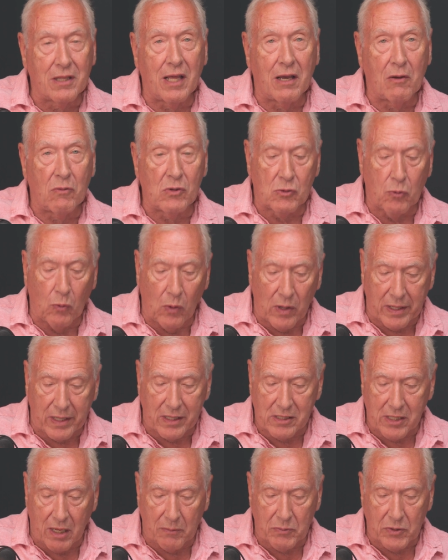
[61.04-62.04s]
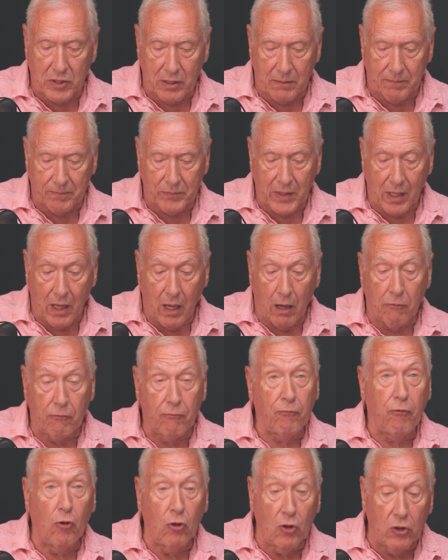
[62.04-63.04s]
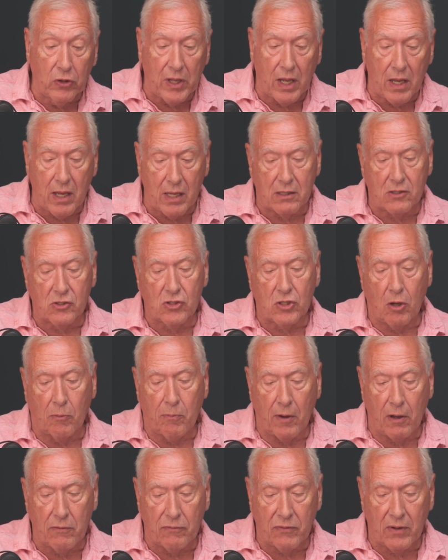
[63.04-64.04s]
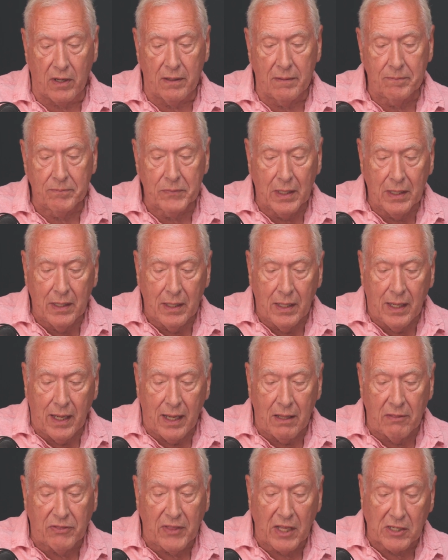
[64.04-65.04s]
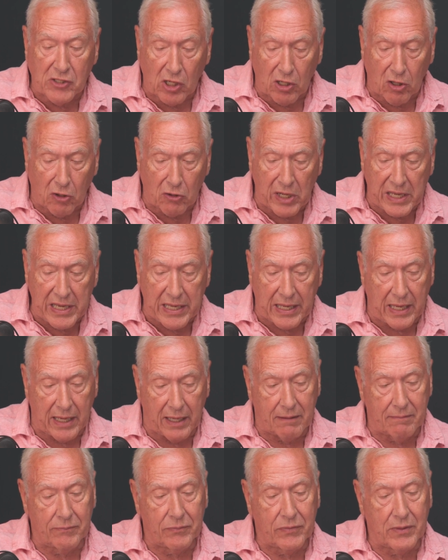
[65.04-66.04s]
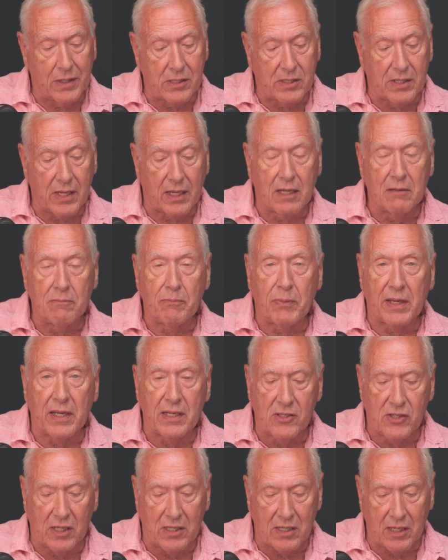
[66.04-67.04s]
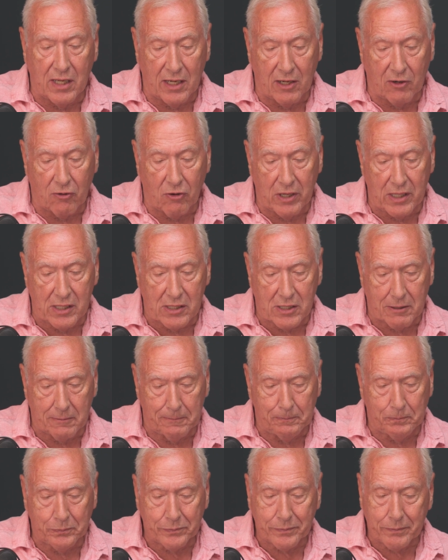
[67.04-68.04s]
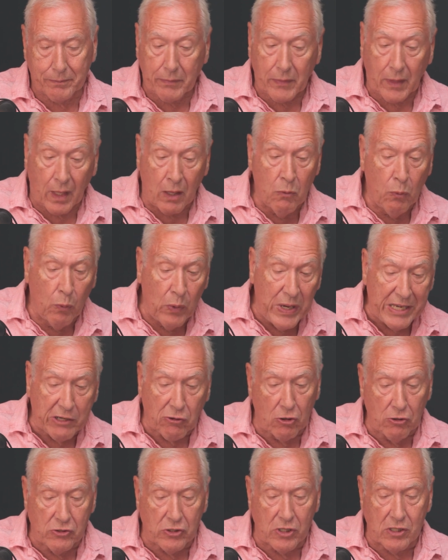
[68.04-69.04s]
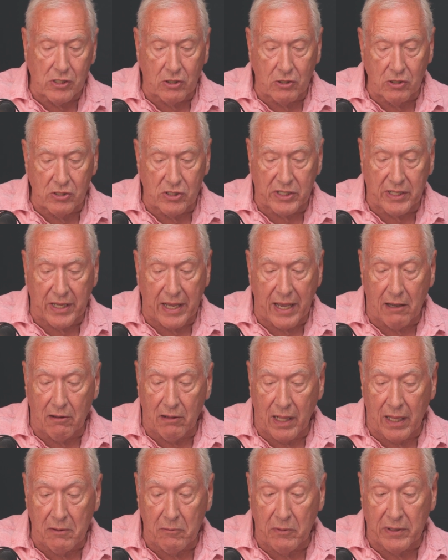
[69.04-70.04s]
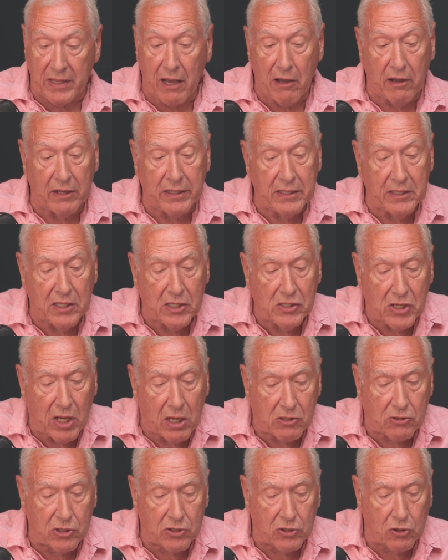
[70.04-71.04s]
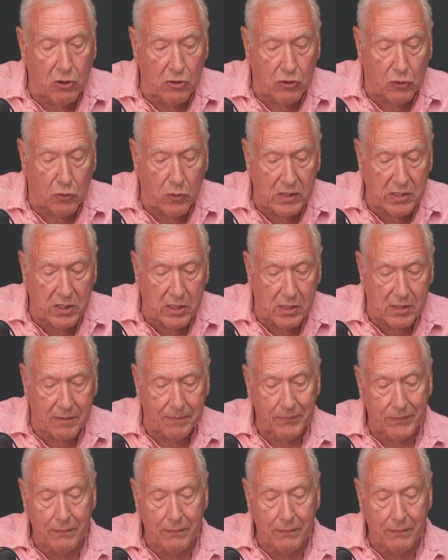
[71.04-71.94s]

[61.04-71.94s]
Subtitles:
there was one exception, a full night stopover in Thessaloniki, the second biggest city in Greece. We cruisers could stay out late without any disastrous consequences.